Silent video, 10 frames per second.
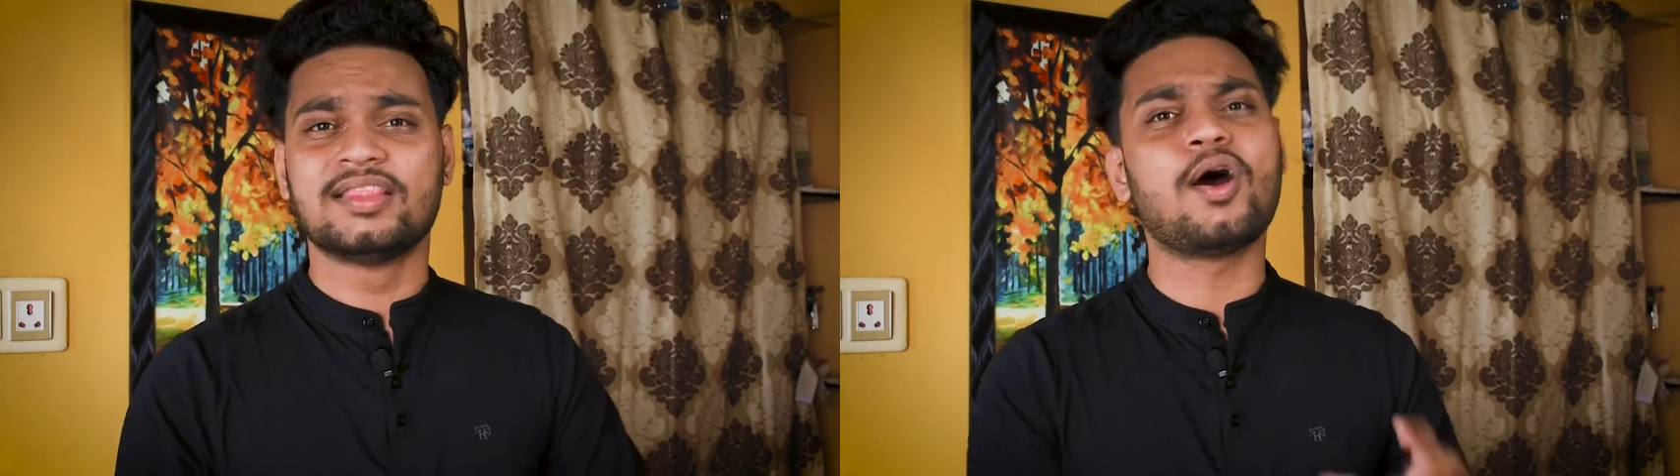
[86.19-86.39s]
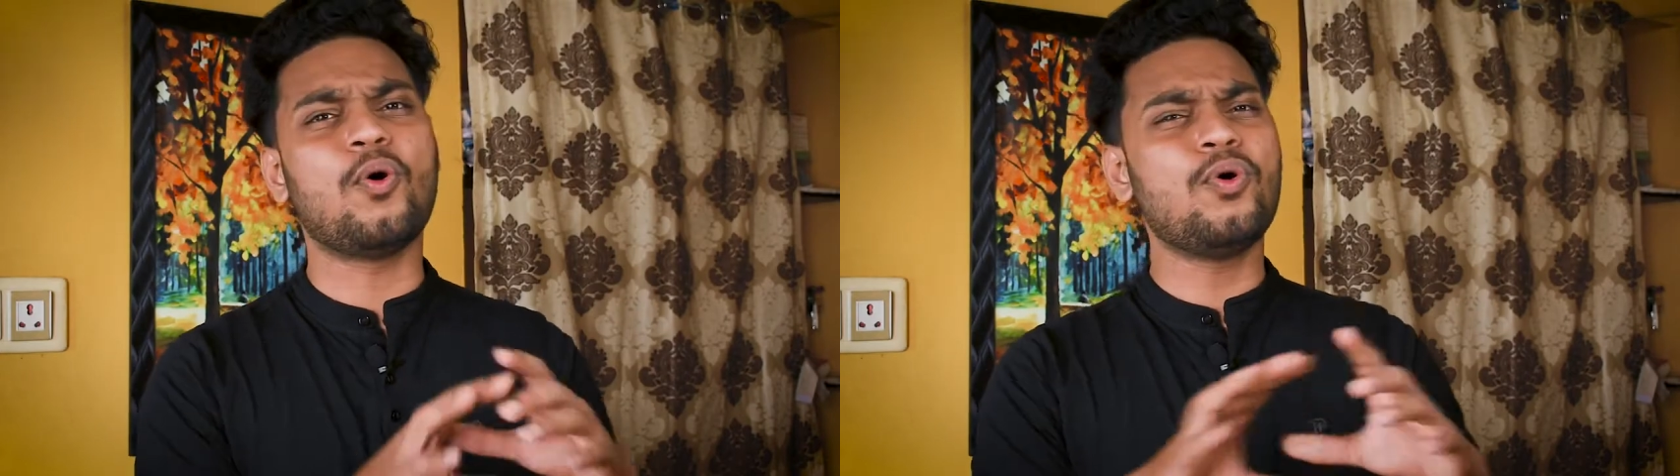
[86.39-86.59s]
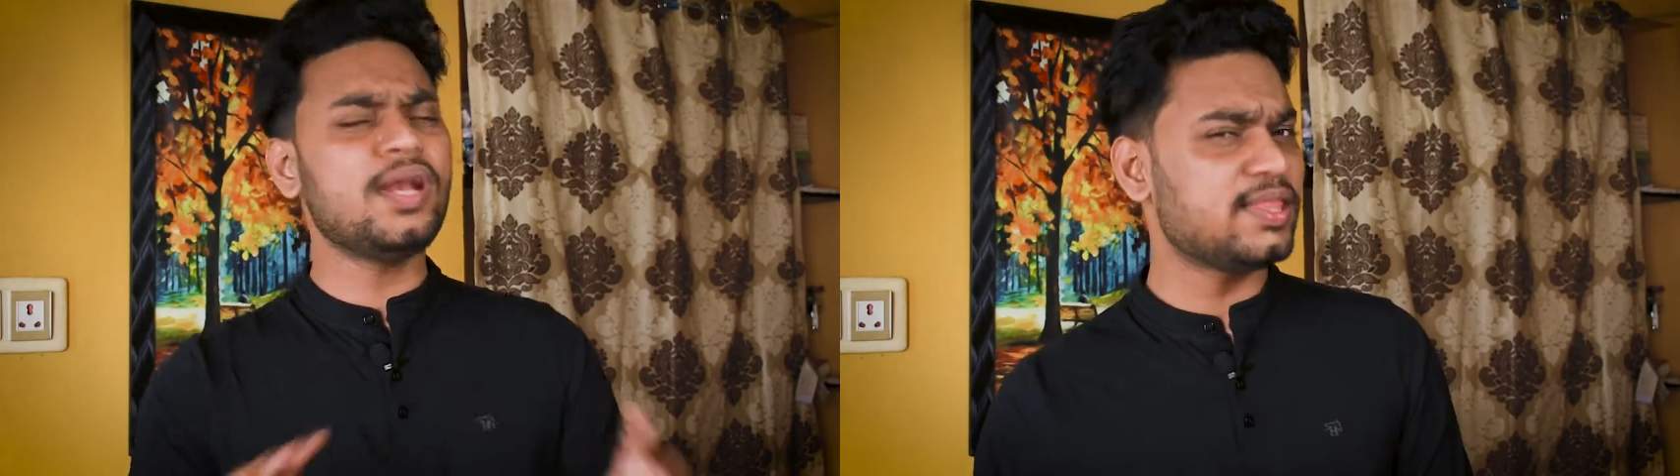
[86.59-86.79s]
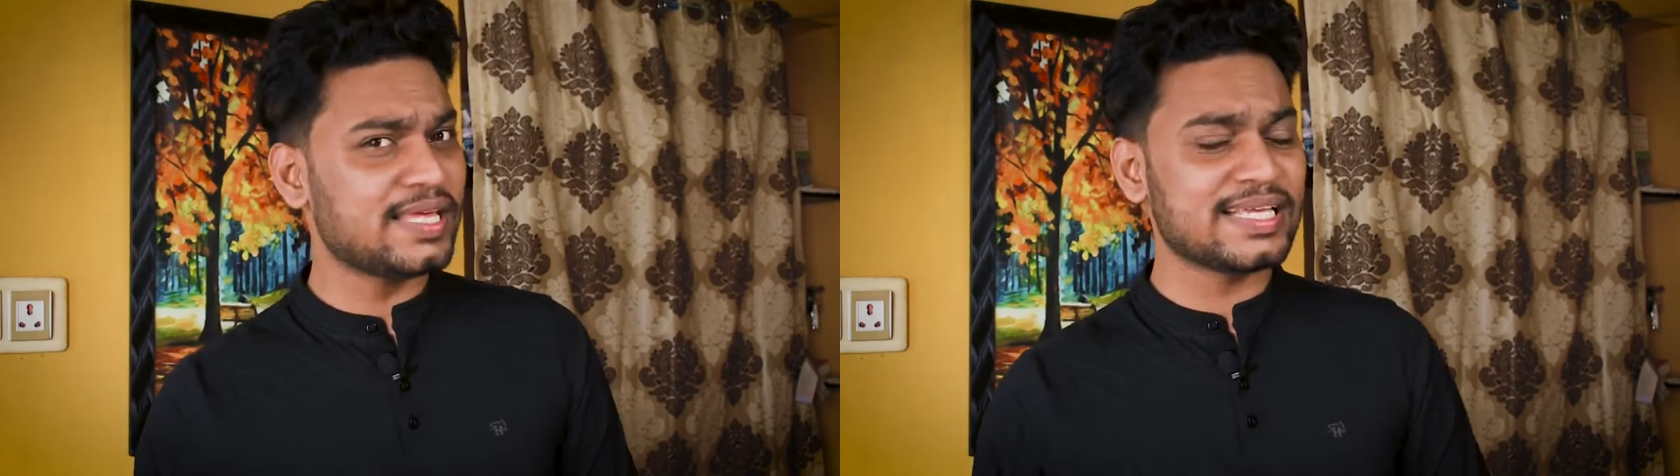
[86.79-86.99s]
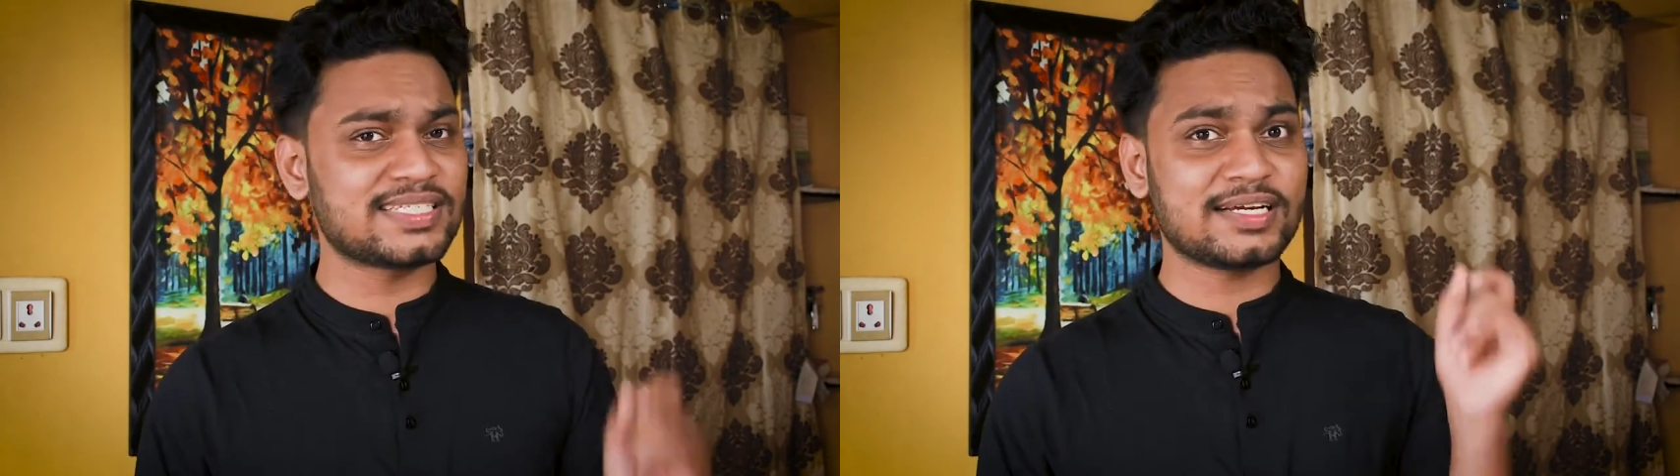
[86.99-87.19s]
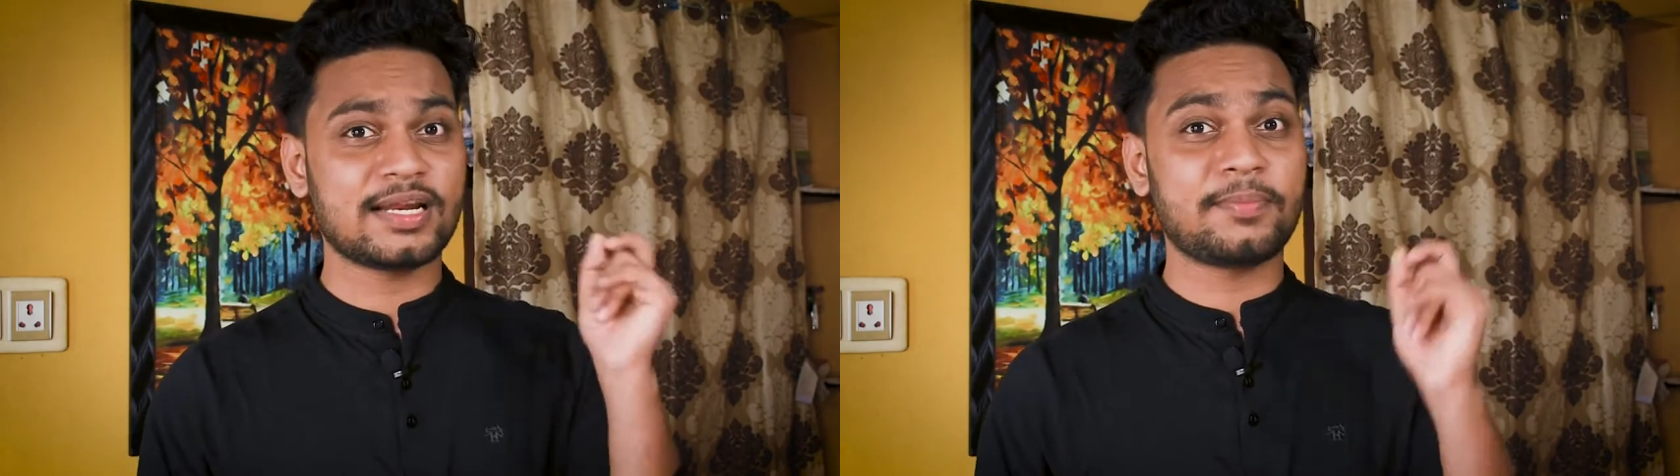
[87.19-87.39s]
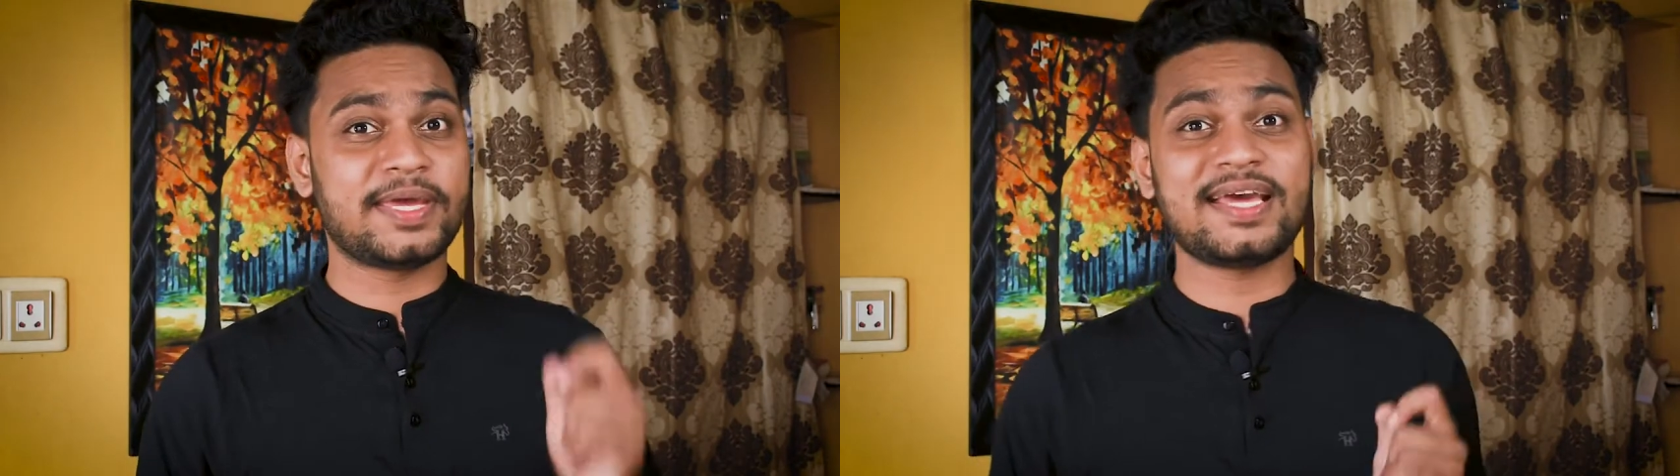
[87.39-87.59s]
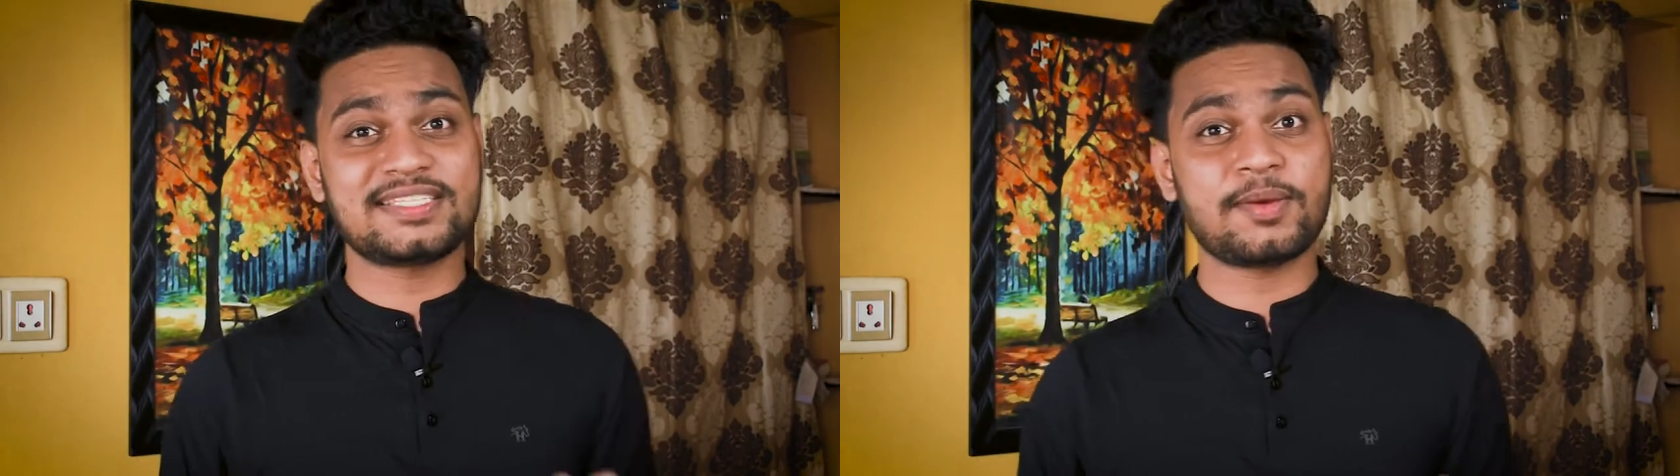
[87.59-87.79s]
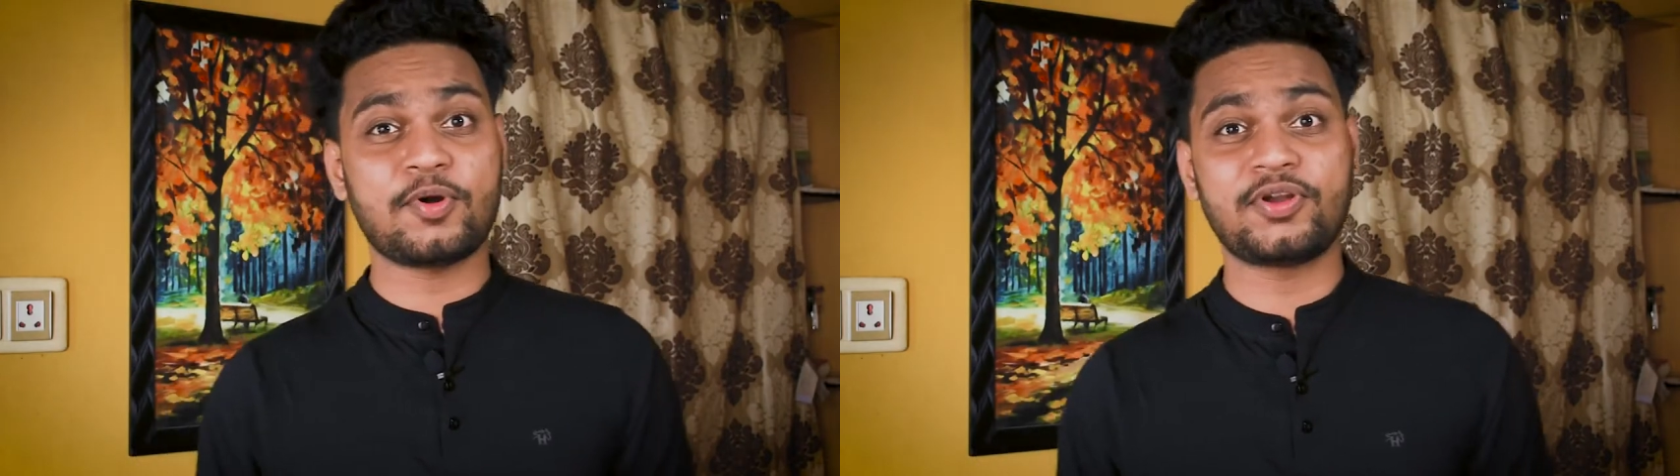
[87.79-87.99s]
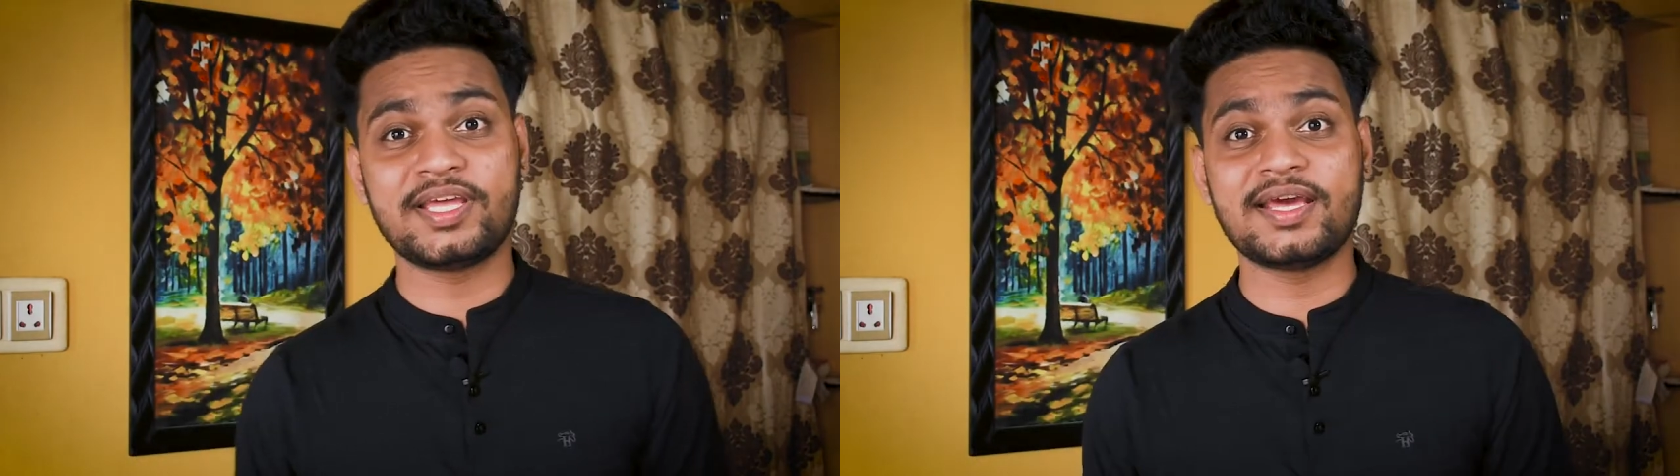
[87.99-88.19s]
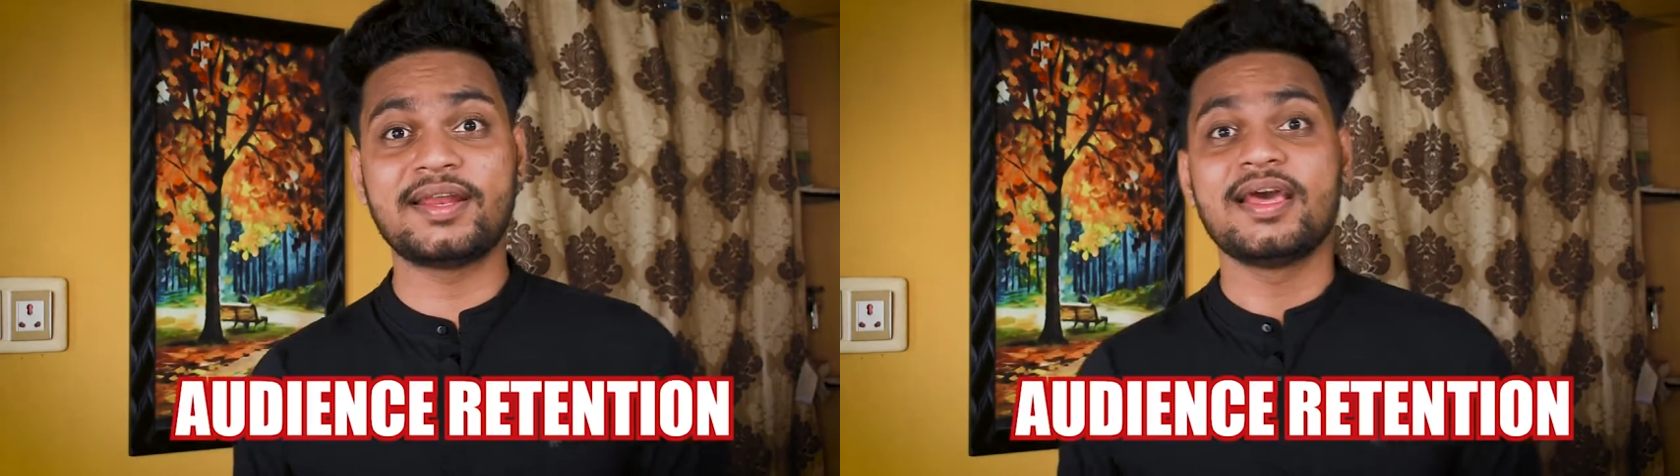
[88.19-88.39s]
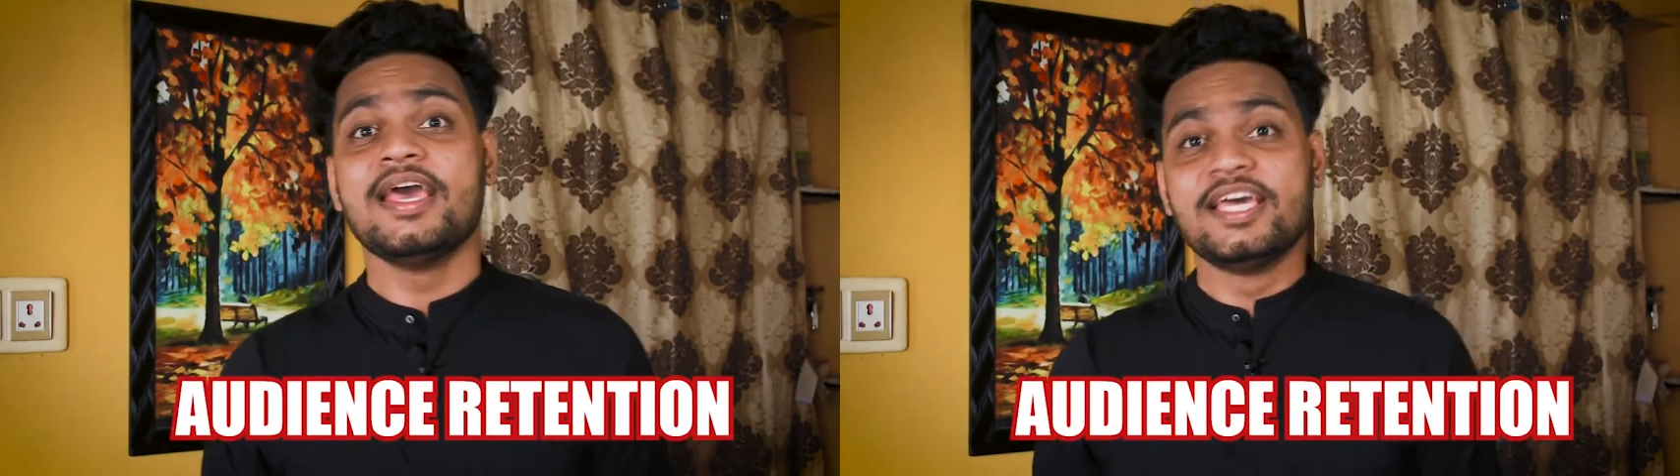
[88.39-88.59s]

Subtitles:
The only thing Instagram cares about here